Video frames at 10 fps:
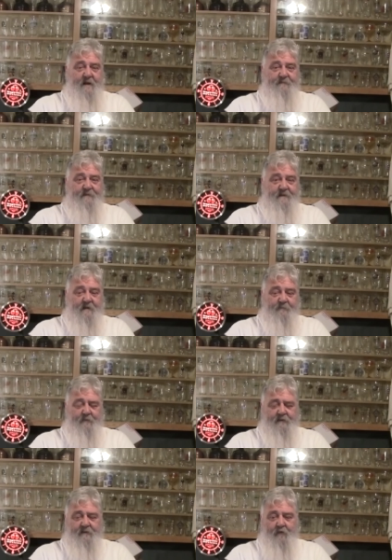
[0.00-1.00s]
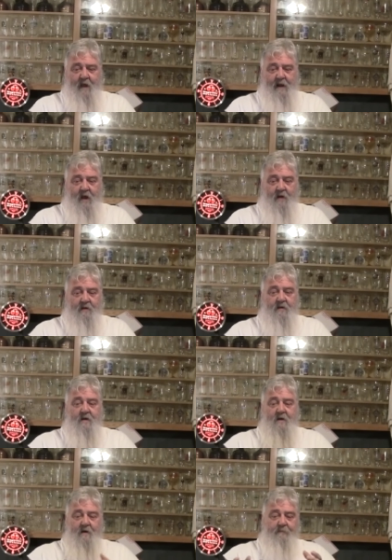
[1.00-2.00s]
left it in there for a little while longer.
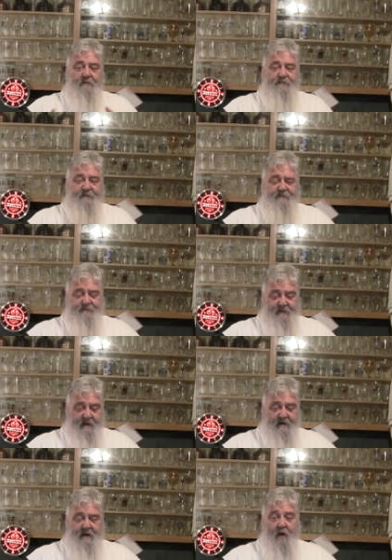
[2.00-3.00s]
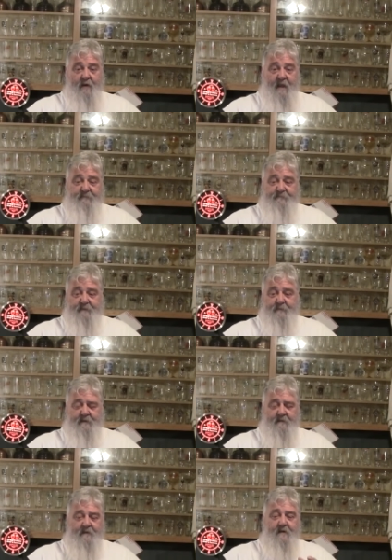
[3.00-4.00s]
But since it's a low ABV
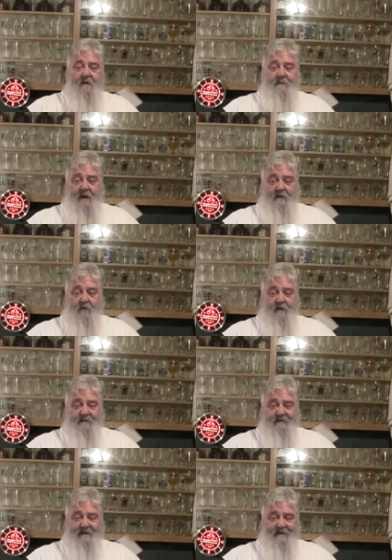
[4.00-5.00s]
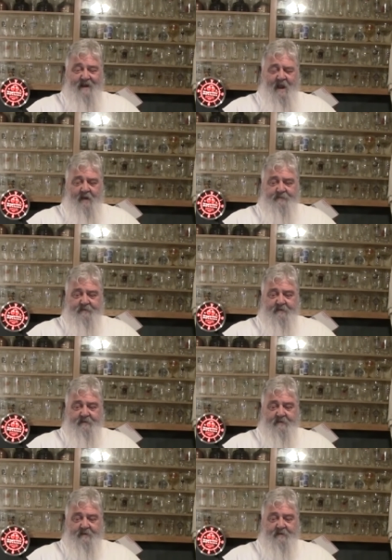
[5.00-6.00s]
beer, thought I'd go ahead and get it out
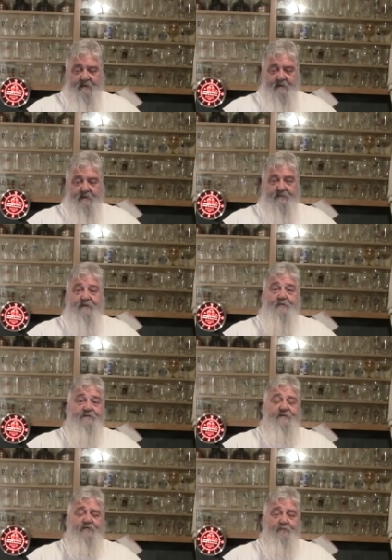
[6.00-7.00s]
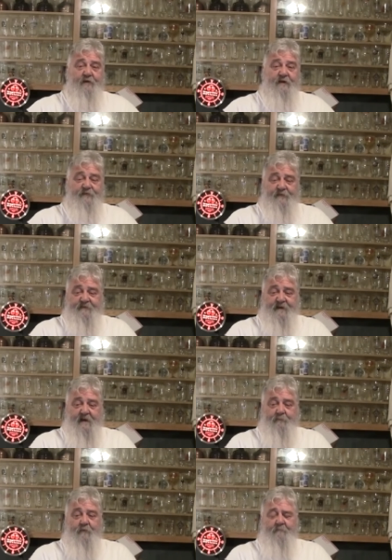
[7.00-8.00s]
and uh, see what this one brings to the
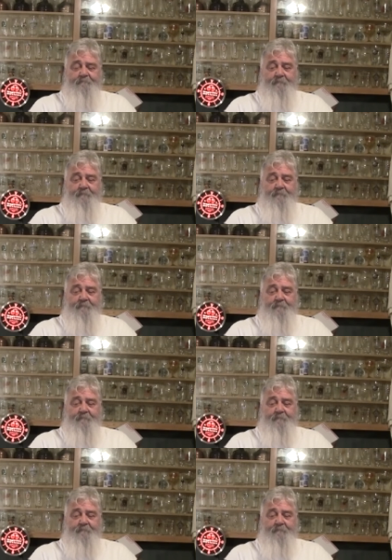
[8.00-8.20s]
table.